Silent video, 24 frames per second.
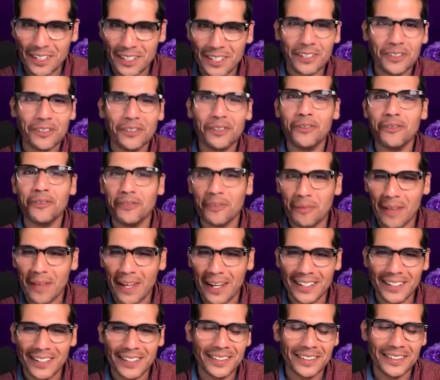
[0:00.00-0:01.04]
and grew from
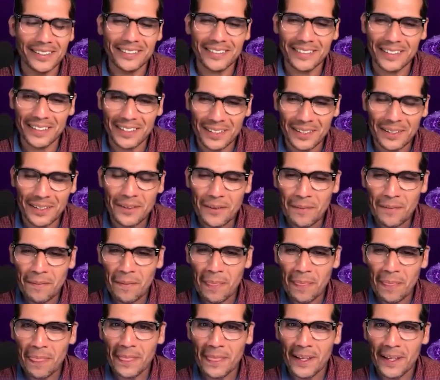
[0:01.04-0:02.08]
that. And
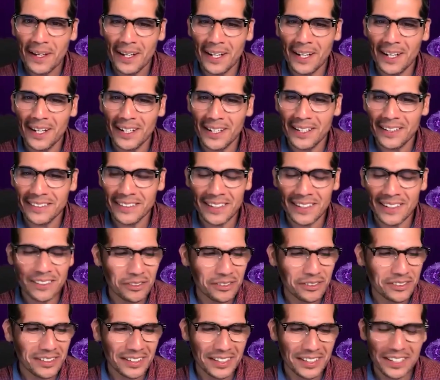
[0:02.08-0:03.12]
it's
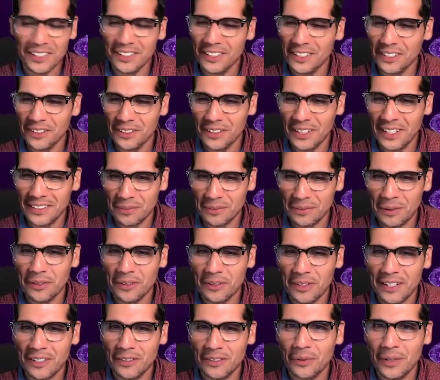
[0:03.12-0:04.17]
interesting to hear that you guys went
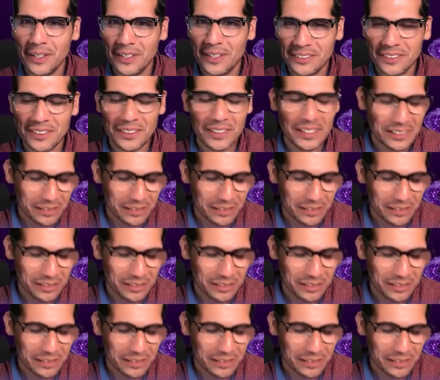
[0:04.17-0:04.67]
through that as well. So